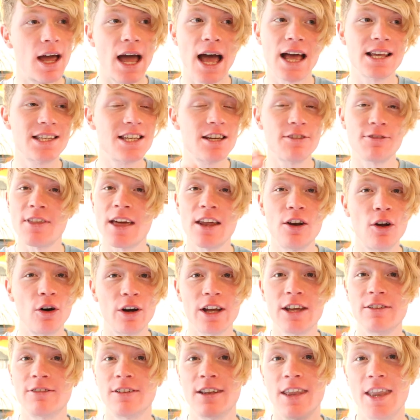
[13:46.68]
as if they're
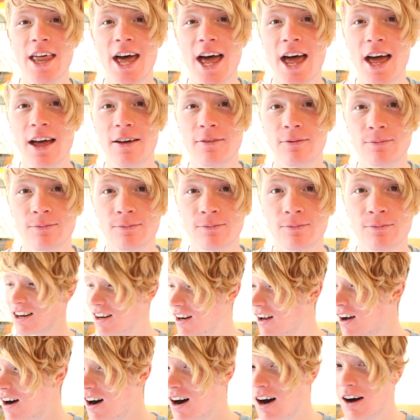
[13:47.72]
not even there. Try to
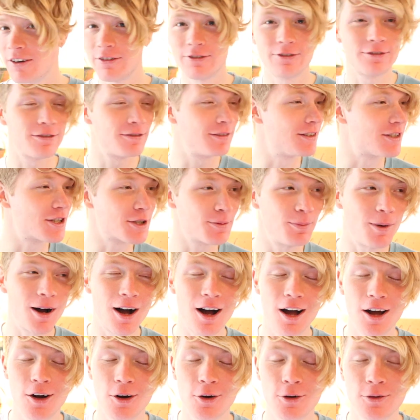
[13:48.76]
laugh and
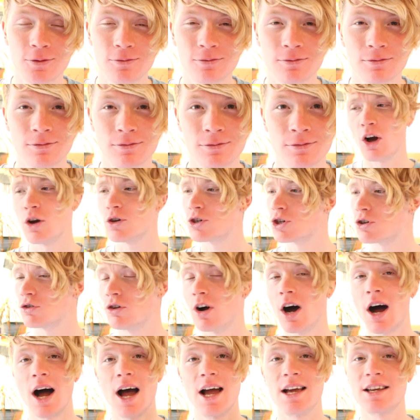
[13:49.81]
smile, close
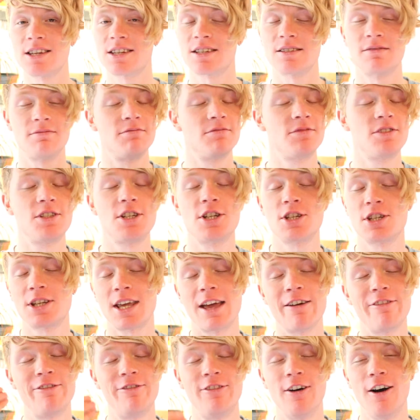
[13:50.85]
your eyes and just
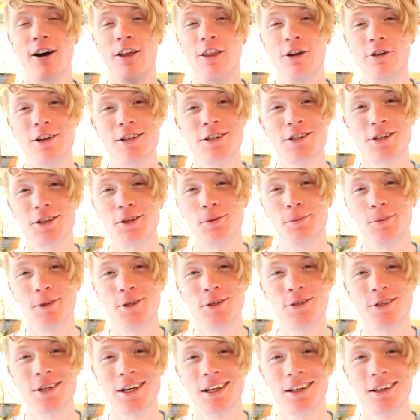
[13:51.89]
get further into the
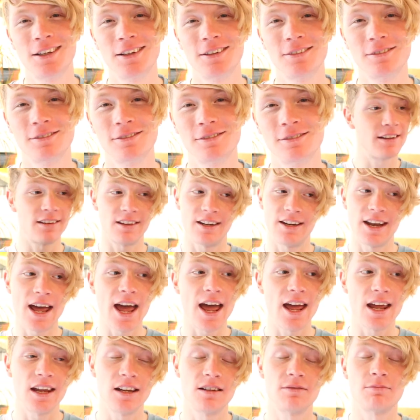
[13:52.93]
music. At the end of the
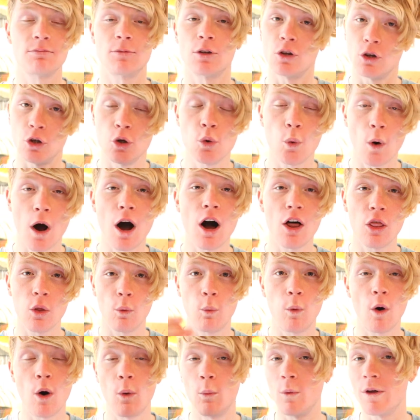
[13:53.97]
day, you are the
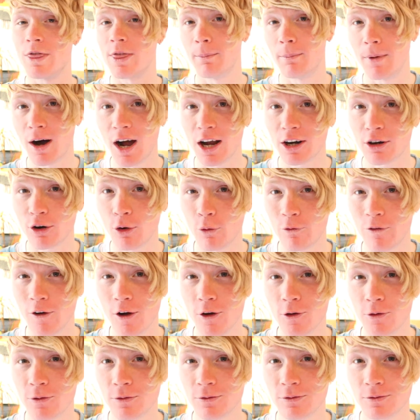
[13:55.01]
one with the
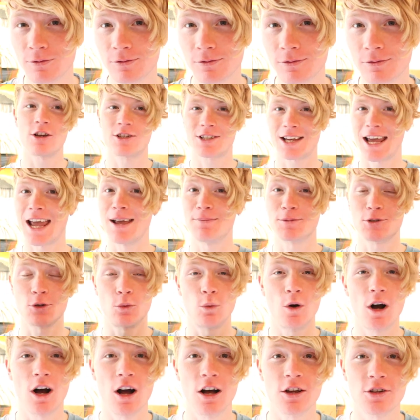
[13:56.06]
microphone. If worse came to
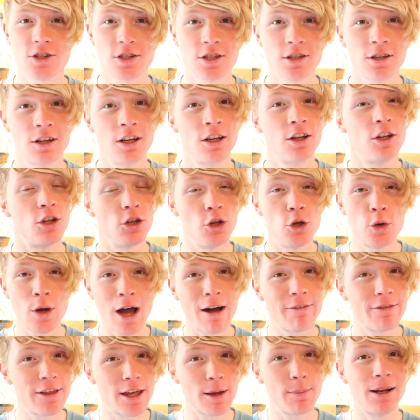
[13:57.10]
worse, you
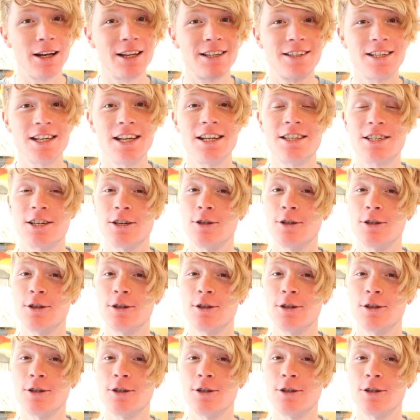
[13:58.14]
have the ability